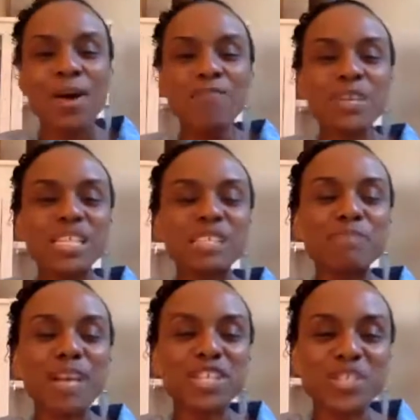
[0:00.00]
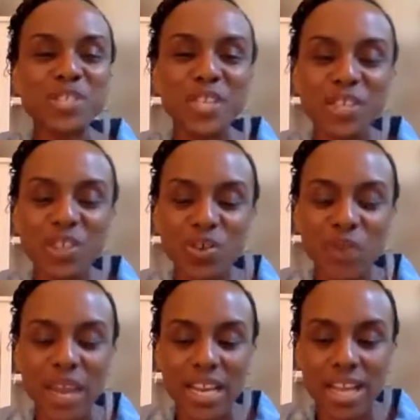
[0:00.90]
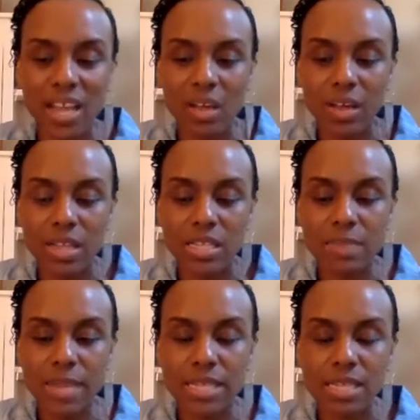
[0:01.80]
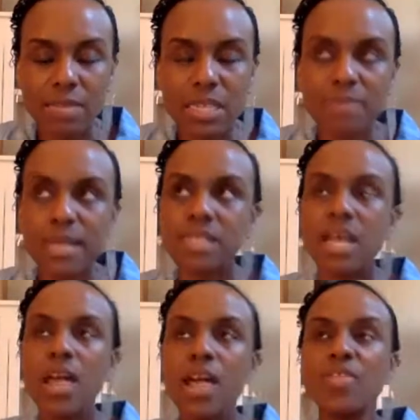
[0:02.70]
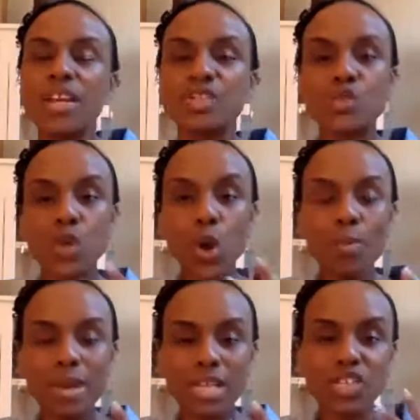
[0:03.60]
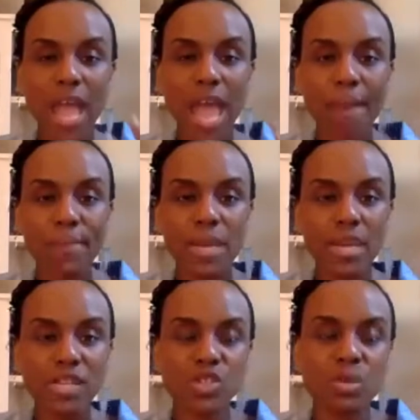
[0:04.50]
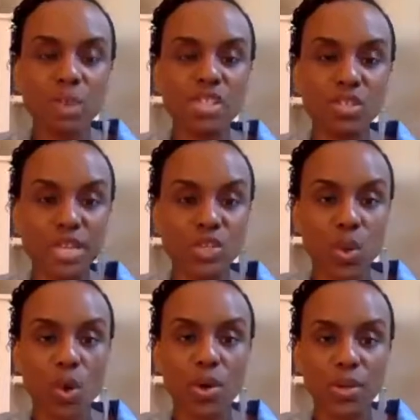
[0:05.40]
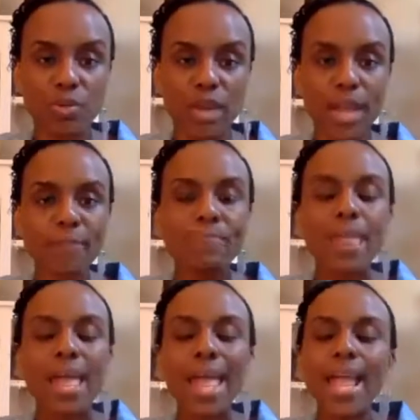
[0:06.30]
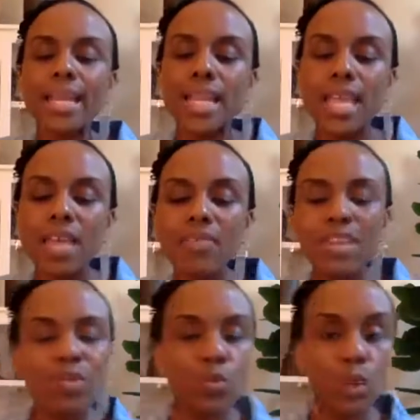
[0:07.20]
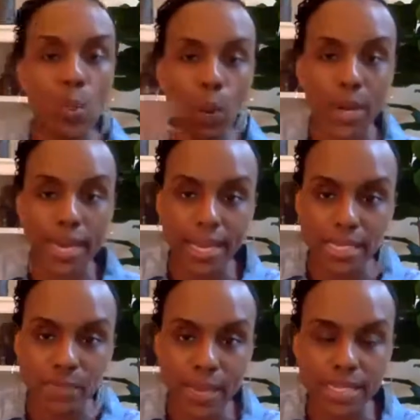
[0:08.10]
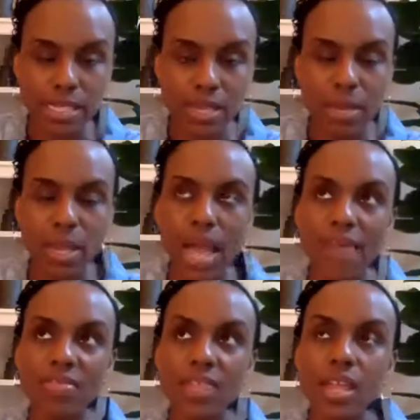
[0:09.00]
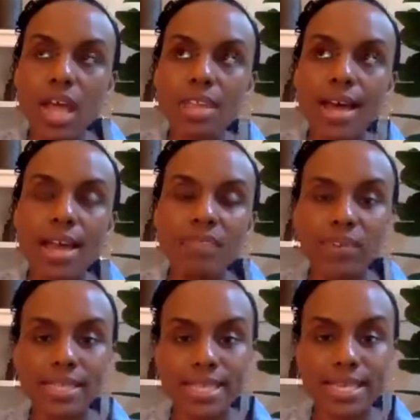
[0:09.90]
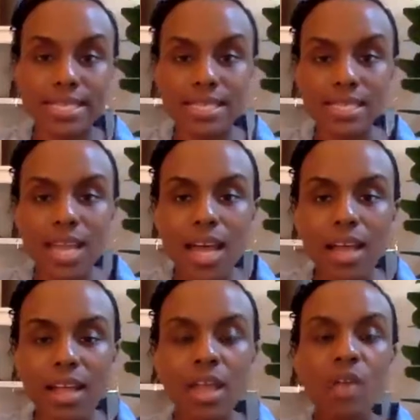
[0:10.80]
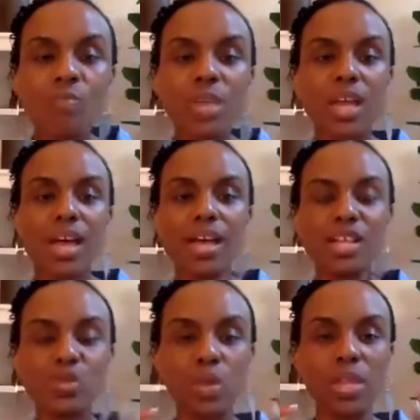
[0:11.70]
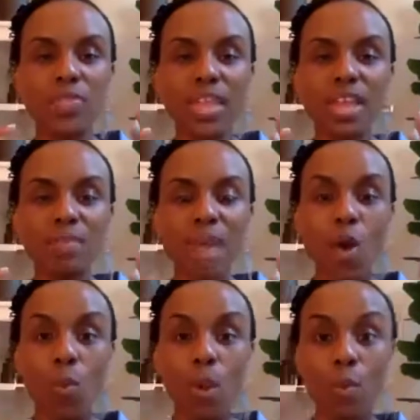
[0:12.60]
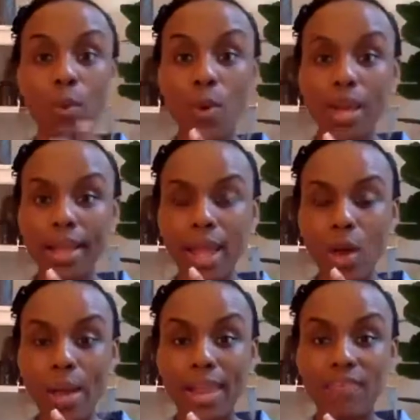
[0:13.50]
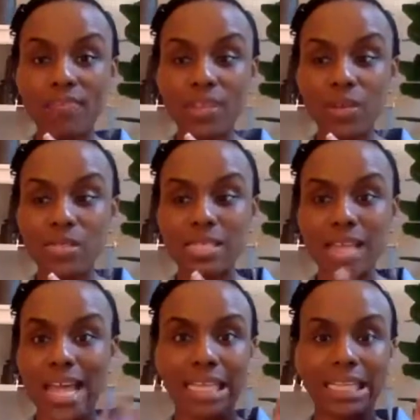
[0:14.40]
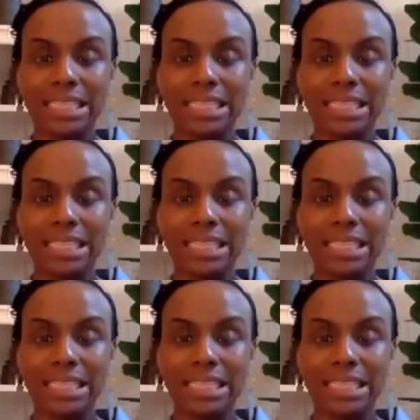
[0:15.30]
But especially, right now in this pandemic space, there's so much happening and so much that's on you, right? And even if we weren't in this pandemic, I think a lot of us get stuck because we think about where we want to go and it feels like,